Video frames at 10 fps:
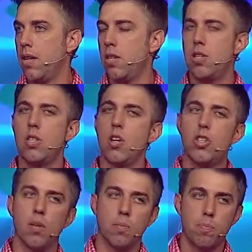This is
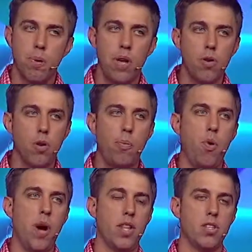such a pivotal
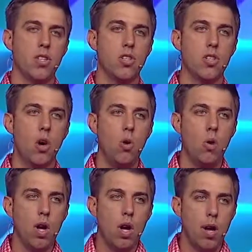point. This is
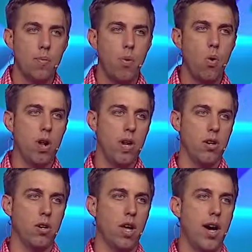so important in
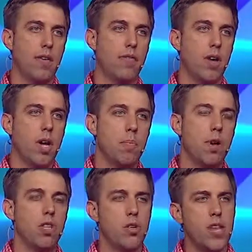your life
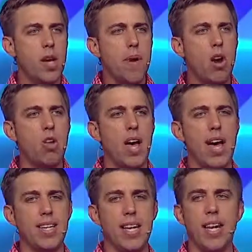because you think about all the
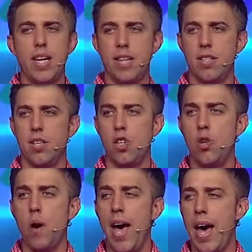identities that
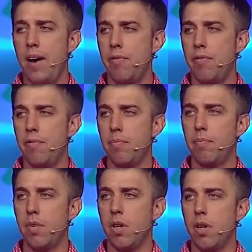you have.
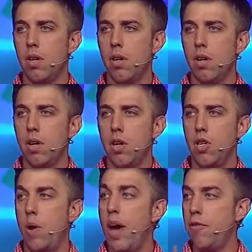
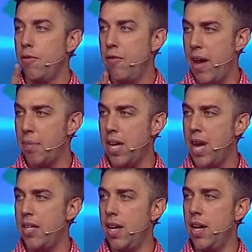You have your family
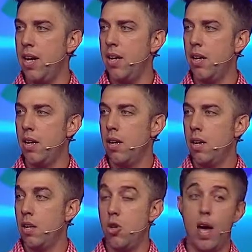identity,
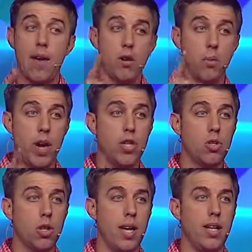you have your
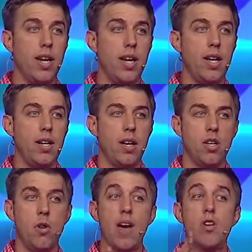racial identity,
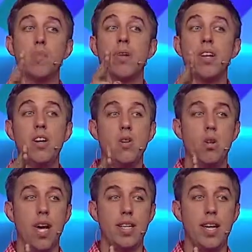you have your
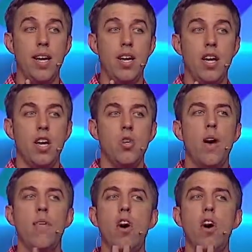political identity, you have